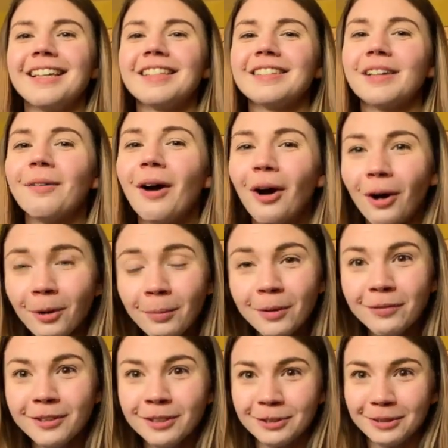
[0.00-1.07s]
So I hope
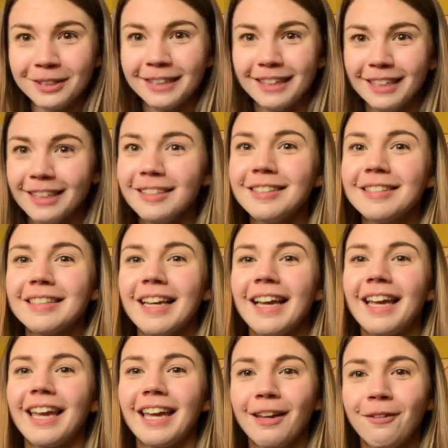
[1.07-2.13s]
you've enjoyed this.
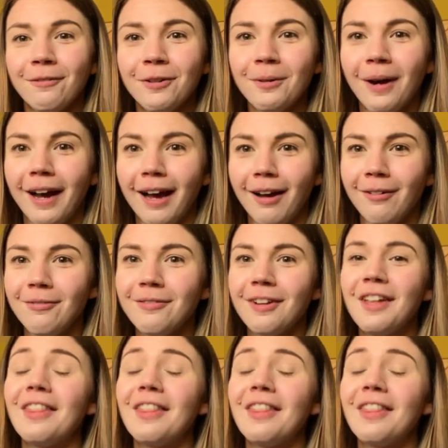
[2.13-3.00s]
If you have,